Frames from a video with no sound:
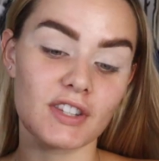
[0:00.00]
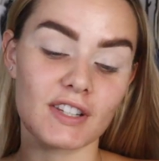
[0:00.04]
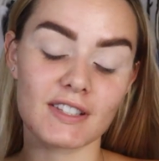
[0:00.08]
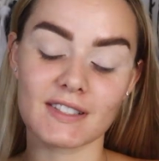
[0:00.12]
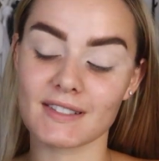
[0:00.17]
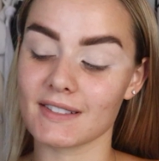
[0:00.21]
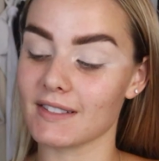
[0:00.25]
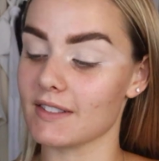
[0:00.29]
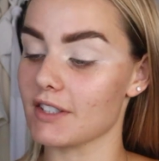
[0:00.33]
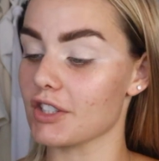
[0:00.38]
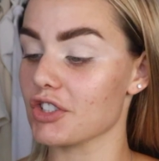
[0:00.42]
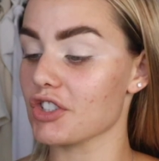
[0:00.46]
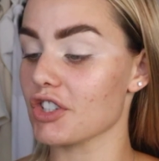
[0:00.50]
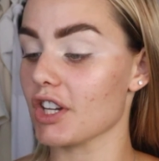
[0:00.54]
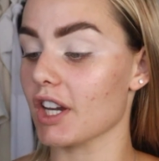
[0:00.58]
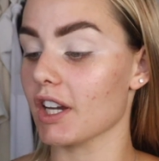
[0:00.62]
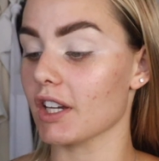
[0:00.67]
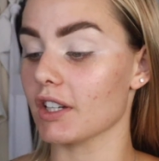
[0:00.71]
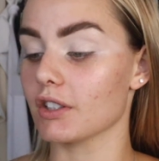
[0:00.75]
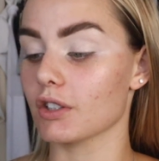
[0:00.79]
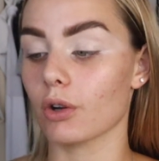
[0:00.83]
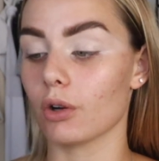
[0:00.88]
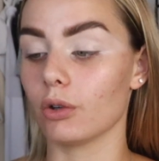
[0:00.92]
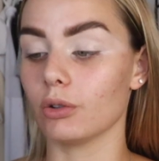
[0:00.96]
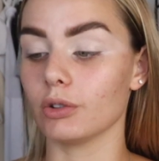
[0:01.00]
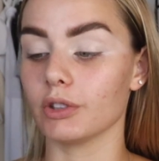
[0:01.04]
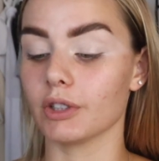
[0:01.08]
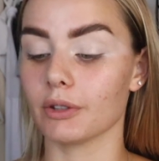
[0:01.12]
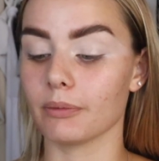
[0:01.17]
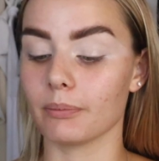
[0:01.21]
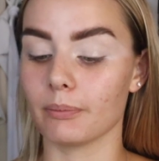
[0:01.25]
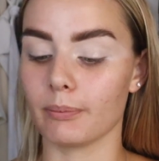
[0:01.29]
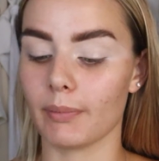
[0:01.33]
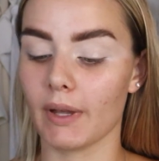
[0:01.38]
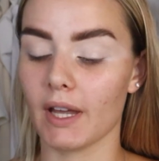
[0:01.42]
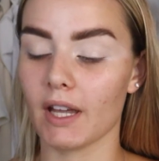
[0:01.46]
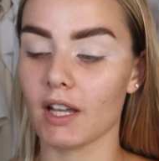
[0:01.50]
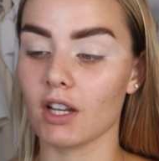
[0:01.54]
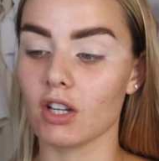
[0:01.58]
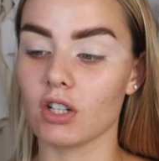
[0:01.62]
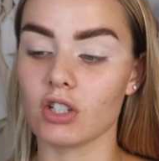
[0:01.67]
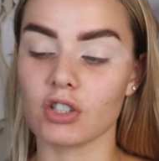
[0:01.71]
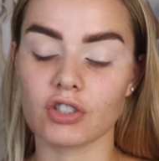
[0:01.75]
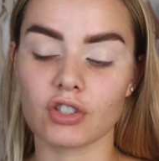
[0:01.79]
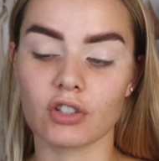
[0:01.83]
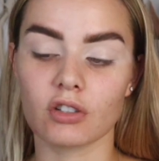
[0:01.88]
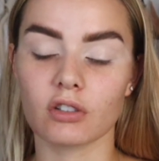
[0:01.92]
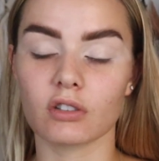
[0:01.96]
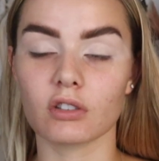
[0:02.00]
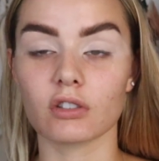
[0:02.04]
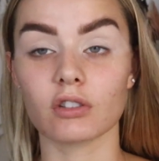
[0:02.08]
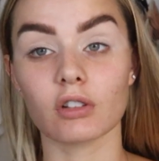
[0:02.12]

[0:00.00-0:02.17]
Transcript: This is in the shade Golden Beige.